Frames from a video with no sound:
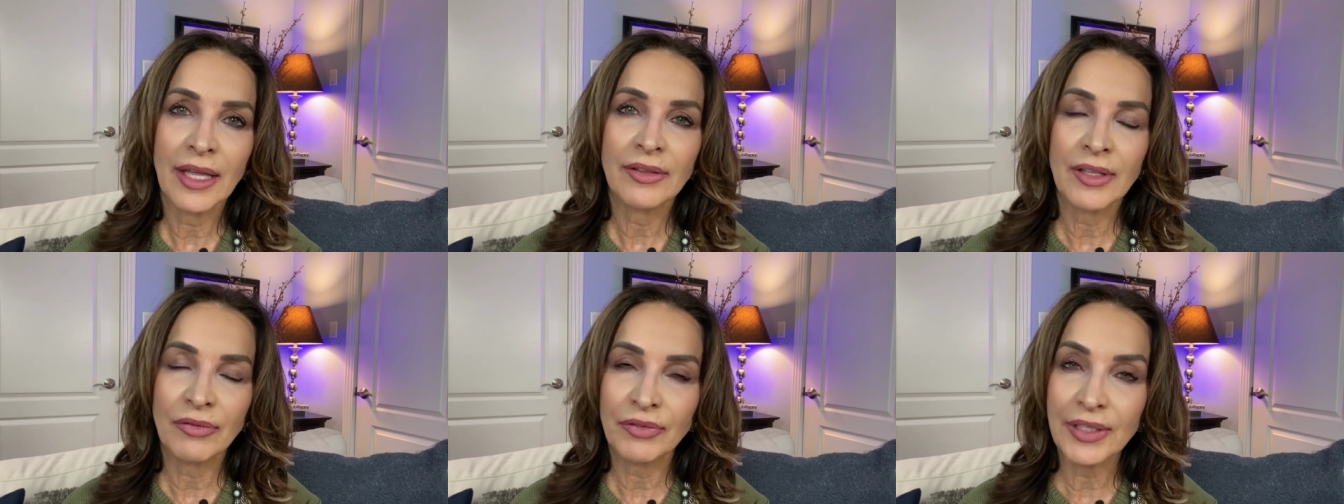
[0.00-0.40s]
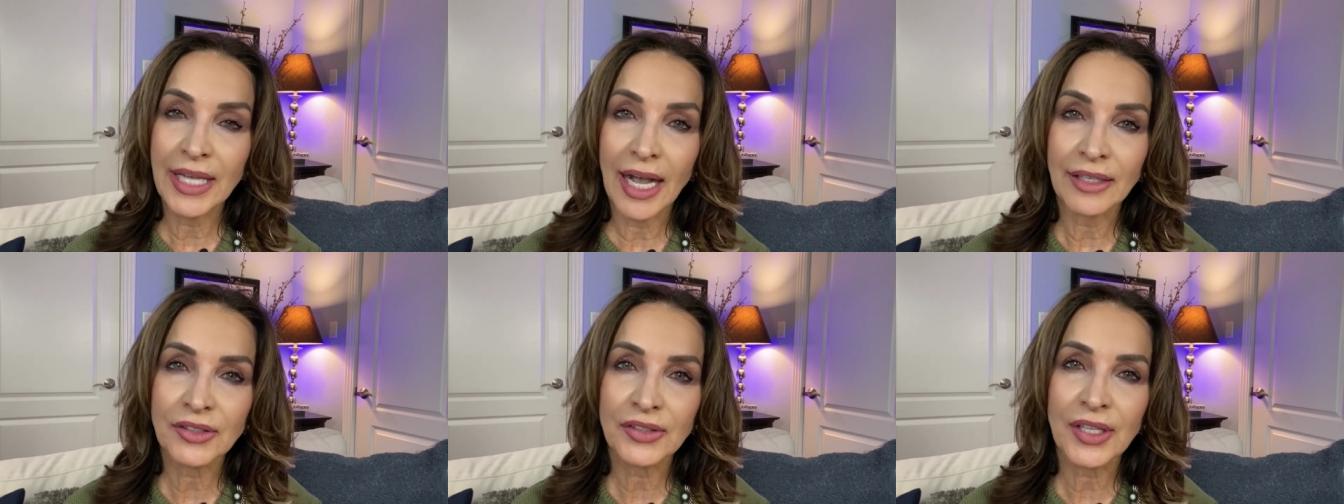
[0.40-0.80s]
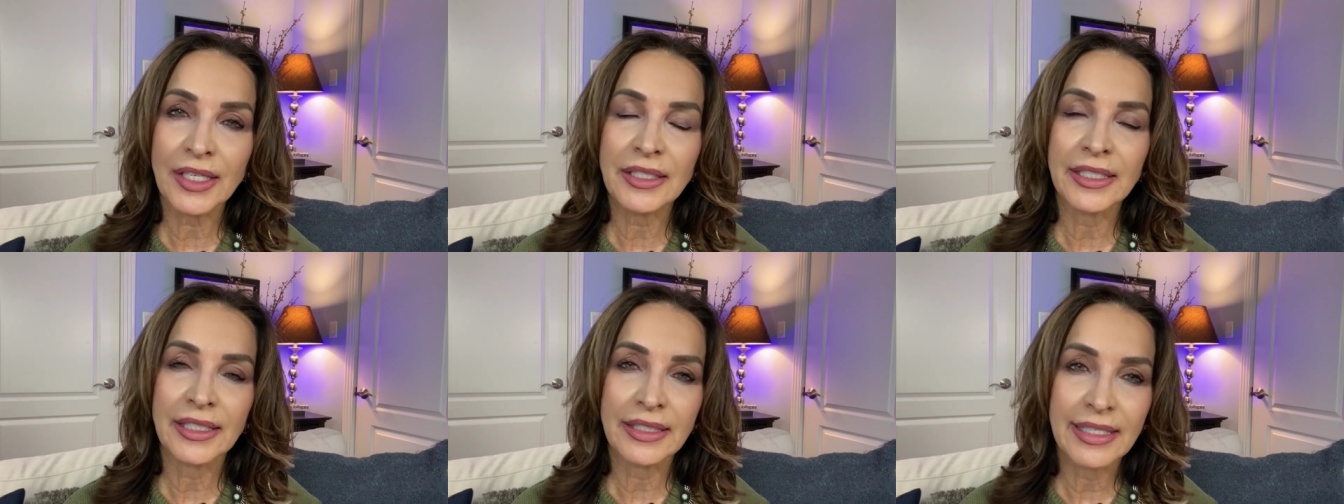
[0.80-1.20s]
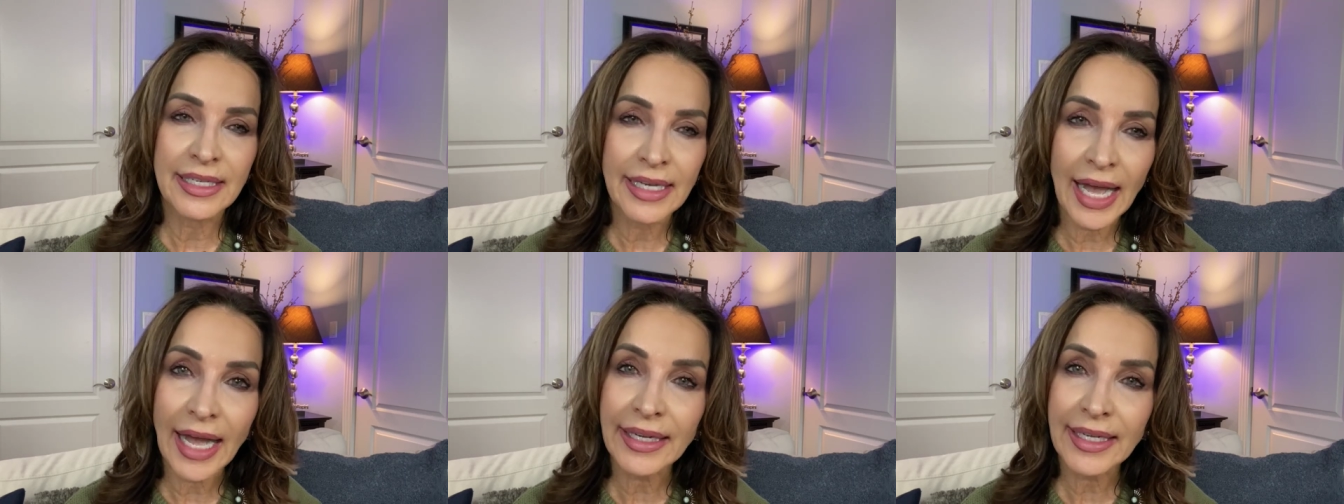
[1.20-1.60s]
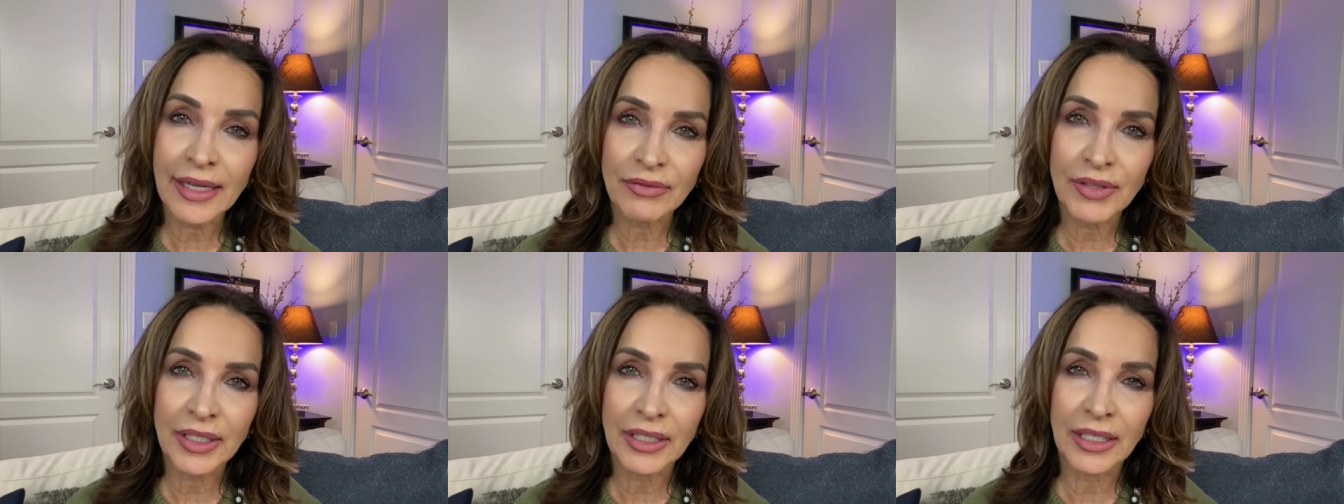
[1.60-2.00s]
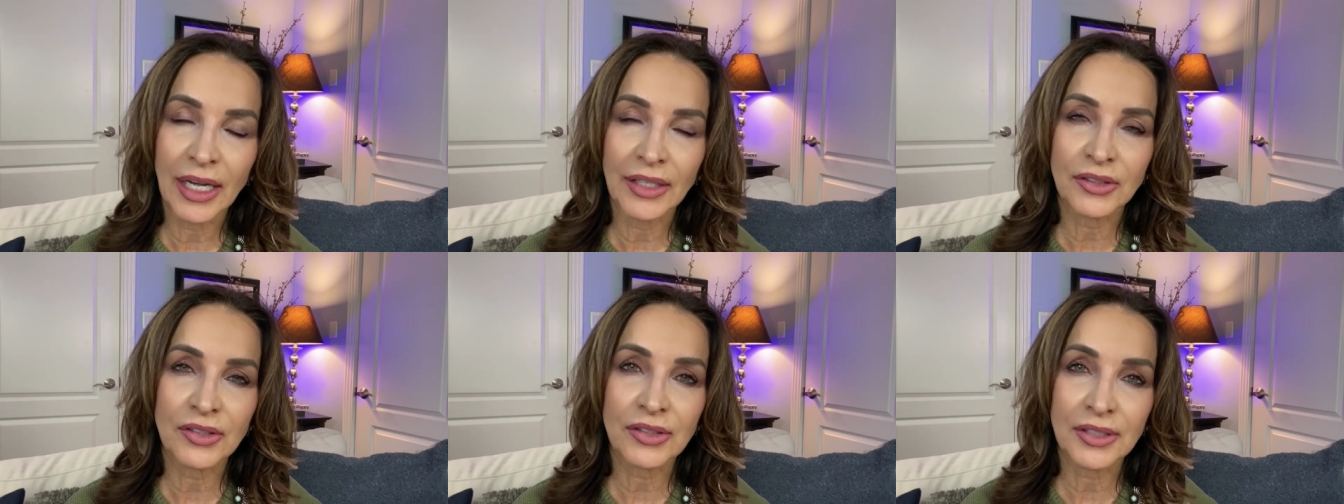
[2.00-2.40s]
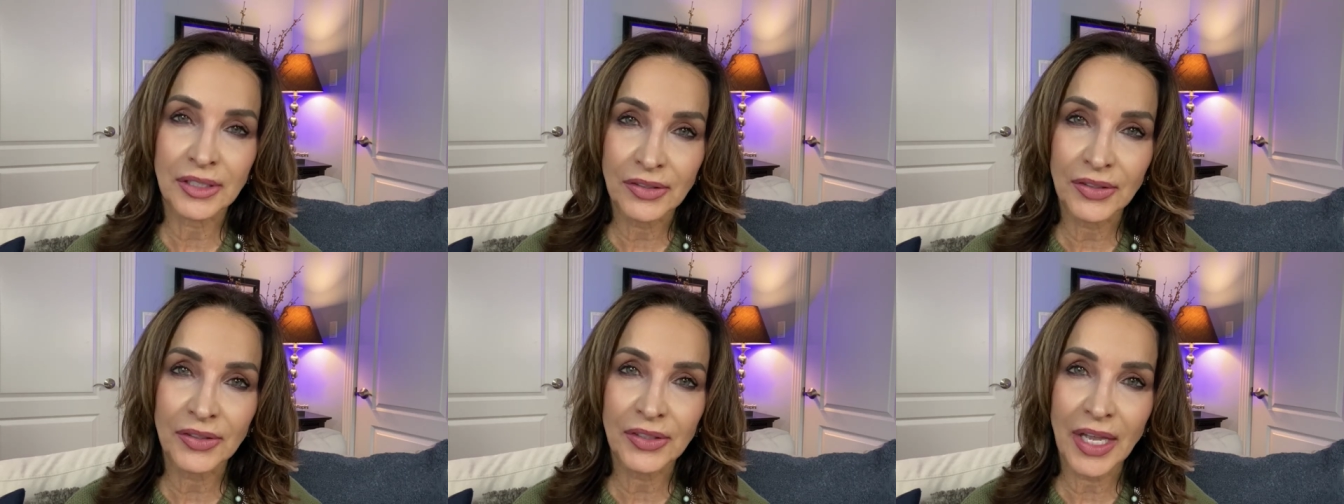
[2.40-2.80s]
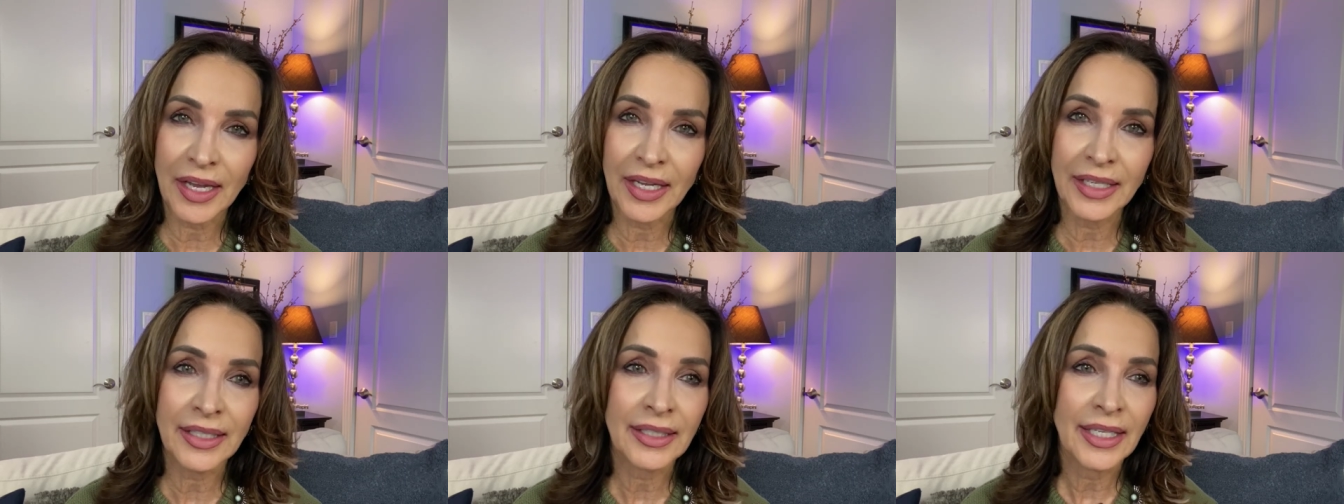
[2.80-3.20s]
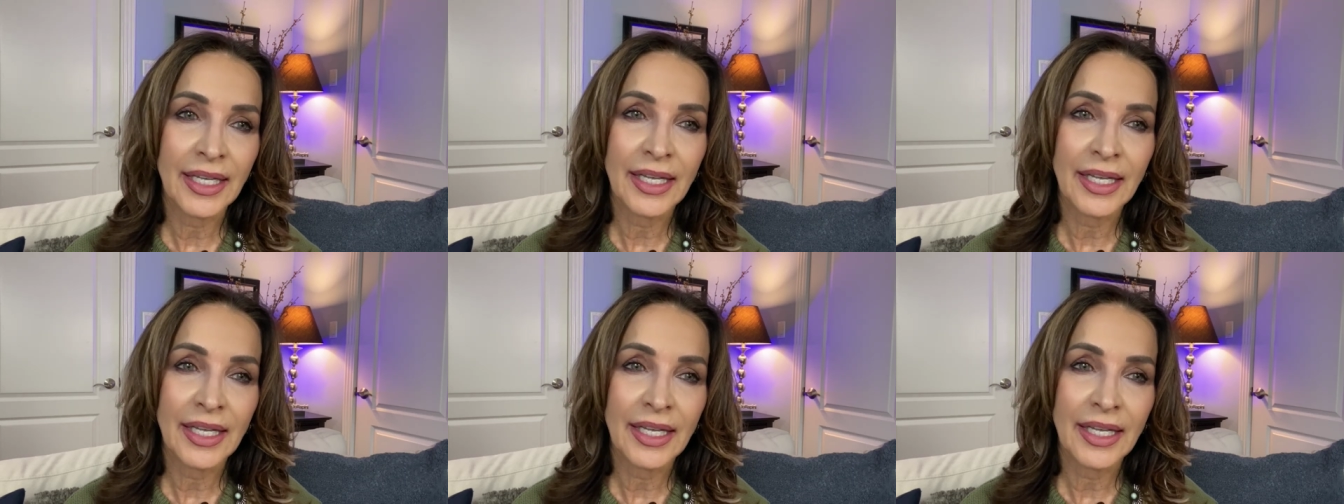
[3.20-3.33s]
The fiance did not have the guts to say,